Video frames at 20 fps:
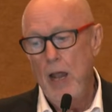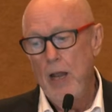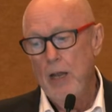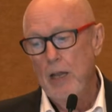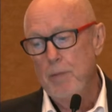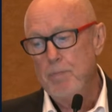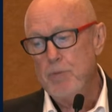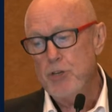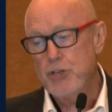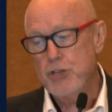
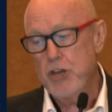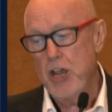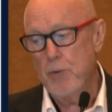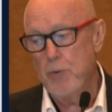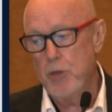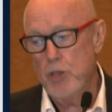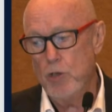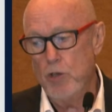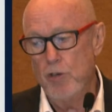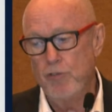Let me share
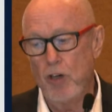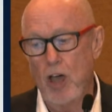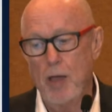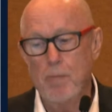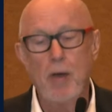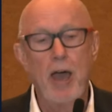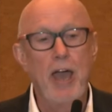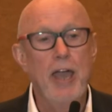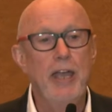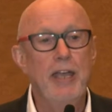with you, if I
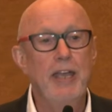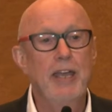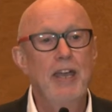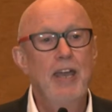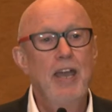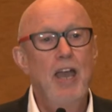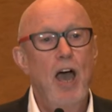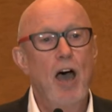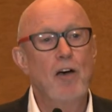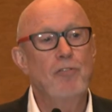may,
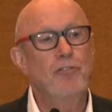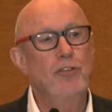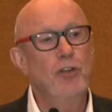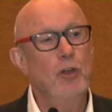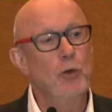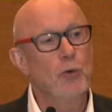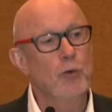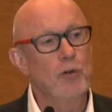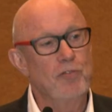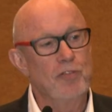a
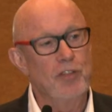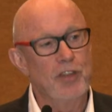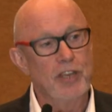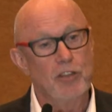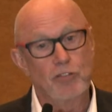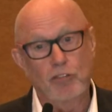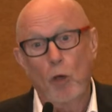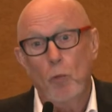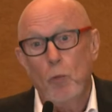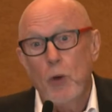few of the...
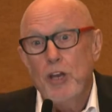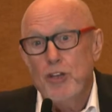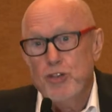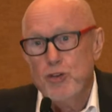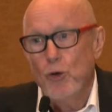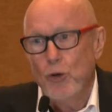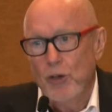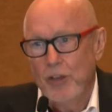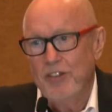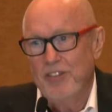So we
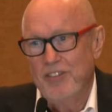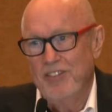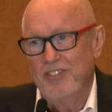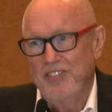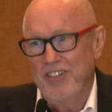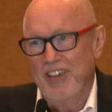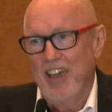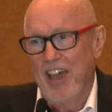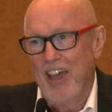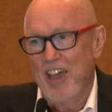joined
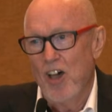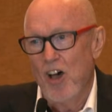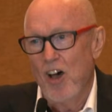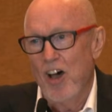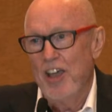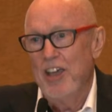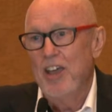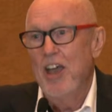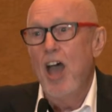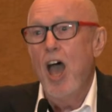
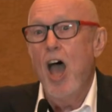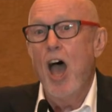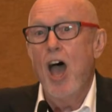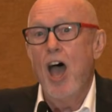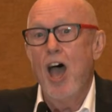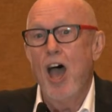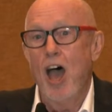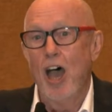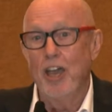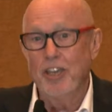DAI
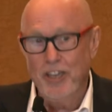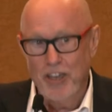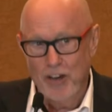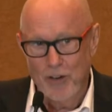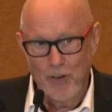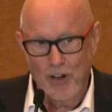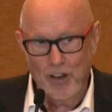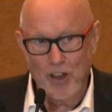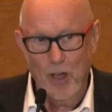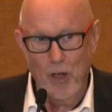a
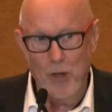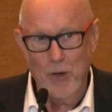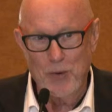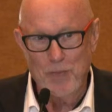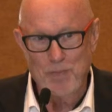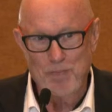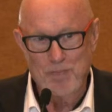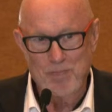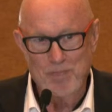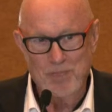year ago,
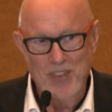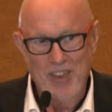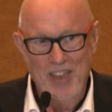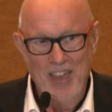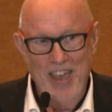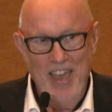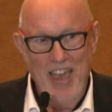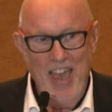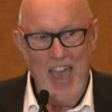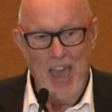
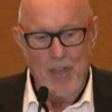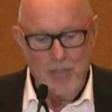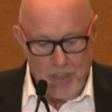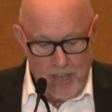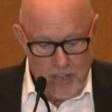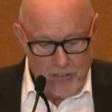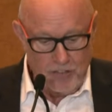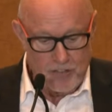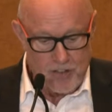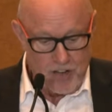and
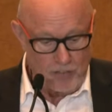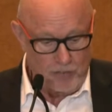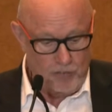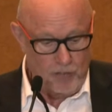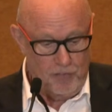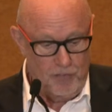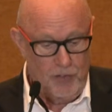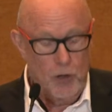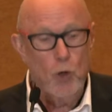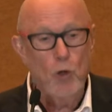these are just
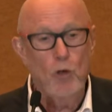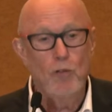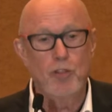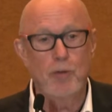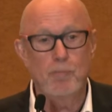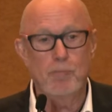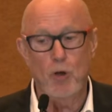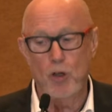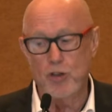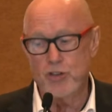a few of
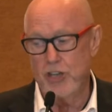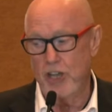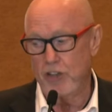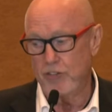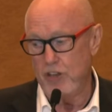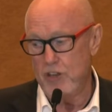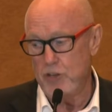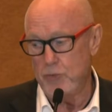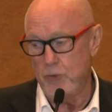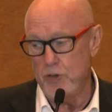the
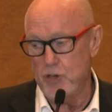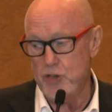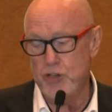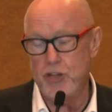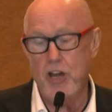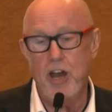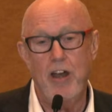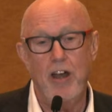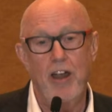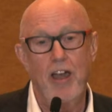projects. I just want to
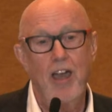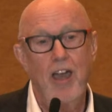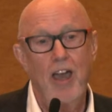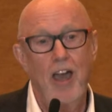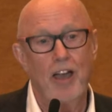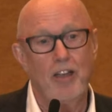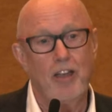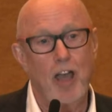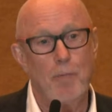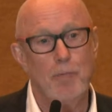share
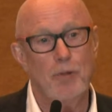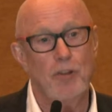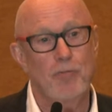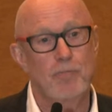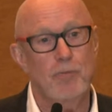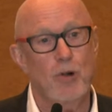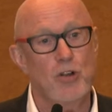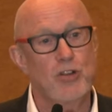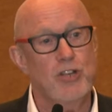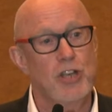a couple of
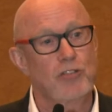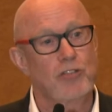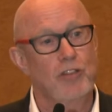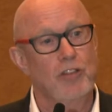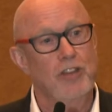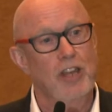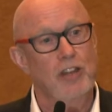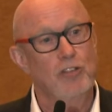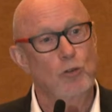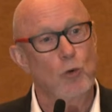projects
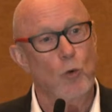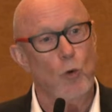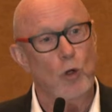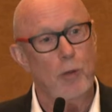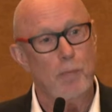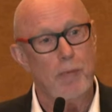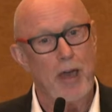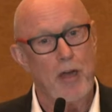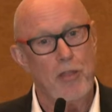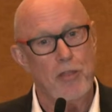and then talk
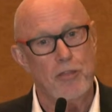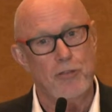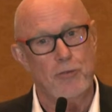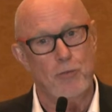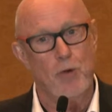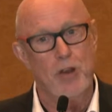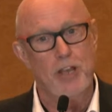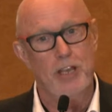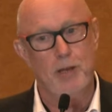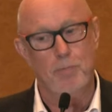about
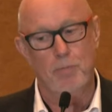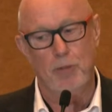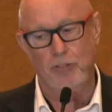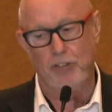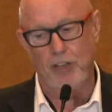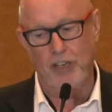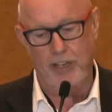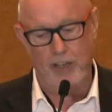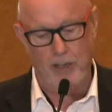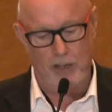3 in
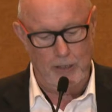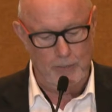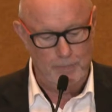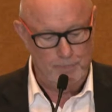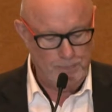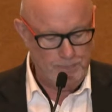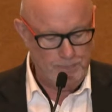particular.